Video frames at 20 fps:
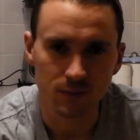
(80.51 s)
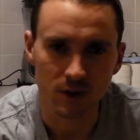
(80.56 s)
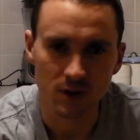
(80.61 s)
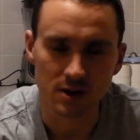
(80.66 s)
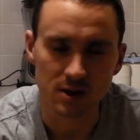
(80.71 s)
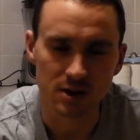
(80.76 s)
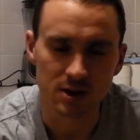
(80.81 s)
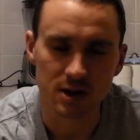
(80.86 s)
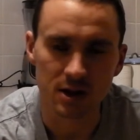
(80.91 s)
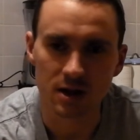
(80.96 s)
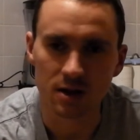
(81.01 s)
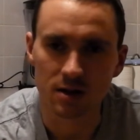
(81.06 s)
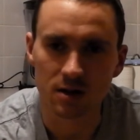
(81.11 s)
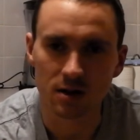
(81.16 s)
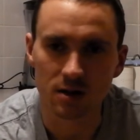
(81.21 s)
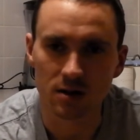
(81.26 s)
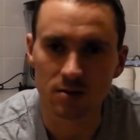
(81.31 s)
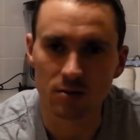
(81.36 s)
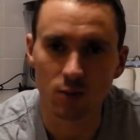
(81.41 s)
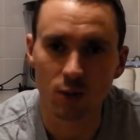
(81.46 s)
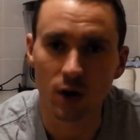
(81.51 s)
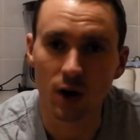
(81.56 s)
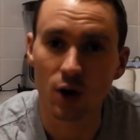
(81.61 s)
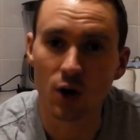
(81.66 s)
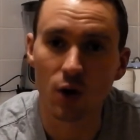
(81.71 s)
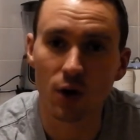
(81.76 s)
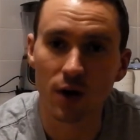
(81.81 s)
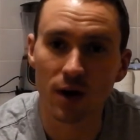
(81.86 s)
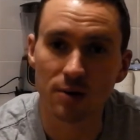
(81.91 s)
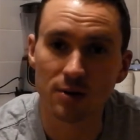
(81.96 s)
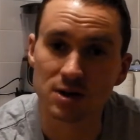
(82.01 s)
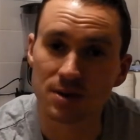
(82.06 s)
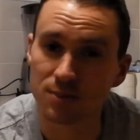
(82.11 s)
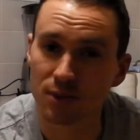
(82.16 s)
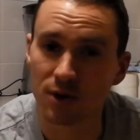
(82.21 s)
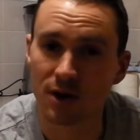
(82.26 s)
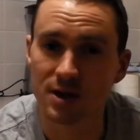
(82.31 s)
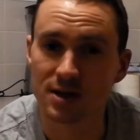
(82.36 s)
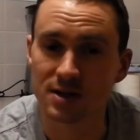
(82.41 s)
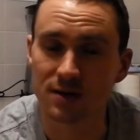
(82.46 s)
I said yeah and when I got there I was
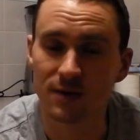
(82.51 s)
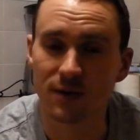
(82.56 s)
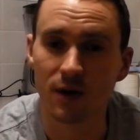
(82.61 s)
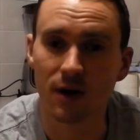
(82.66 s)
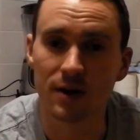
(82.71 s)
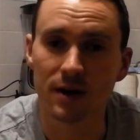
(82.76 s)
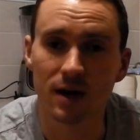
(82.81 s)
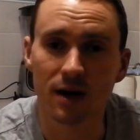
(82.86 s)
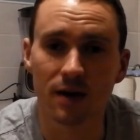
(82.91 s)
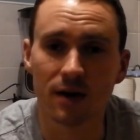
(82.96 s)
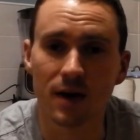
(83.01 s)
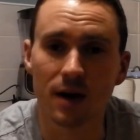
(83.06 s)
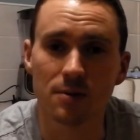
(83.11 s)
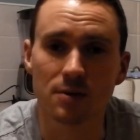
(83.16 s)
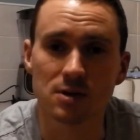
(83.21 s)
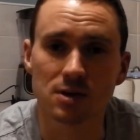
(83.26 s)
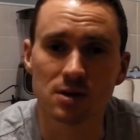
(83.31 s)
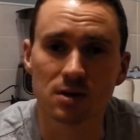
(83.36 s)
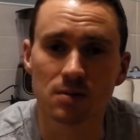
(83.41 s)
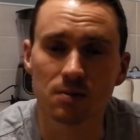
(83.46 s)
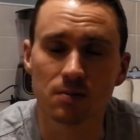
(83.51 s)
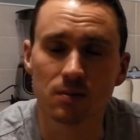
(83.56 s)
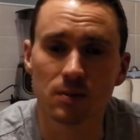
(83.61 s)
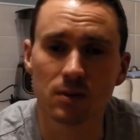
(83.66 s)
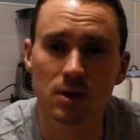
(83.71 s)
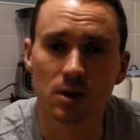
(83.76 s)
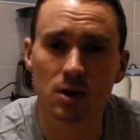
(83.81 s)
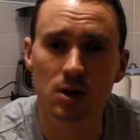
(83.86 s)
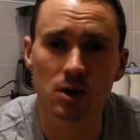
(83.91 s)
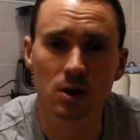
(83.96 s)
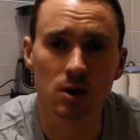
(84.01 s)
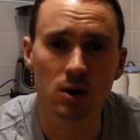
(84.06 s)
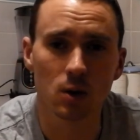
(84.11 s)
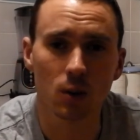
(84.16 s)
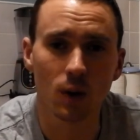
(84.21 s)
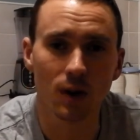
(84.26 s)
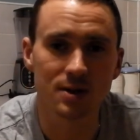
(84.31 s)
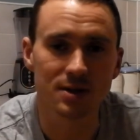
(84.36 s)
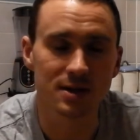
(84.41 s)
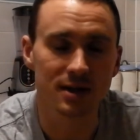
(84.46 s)
surprised to find out that was the the
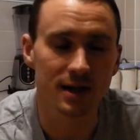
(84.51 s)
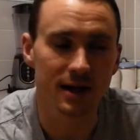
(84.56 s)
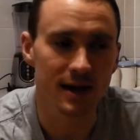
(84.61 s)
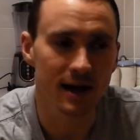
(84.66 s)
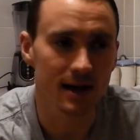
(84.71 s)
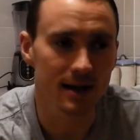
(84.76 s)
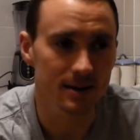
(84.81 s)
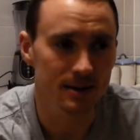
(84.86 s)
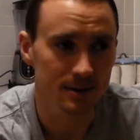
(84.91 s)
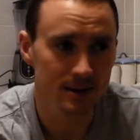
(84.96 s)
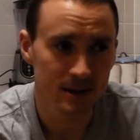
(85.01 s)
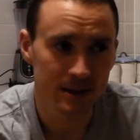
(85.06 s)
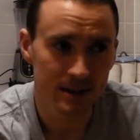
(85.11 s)
ones that they had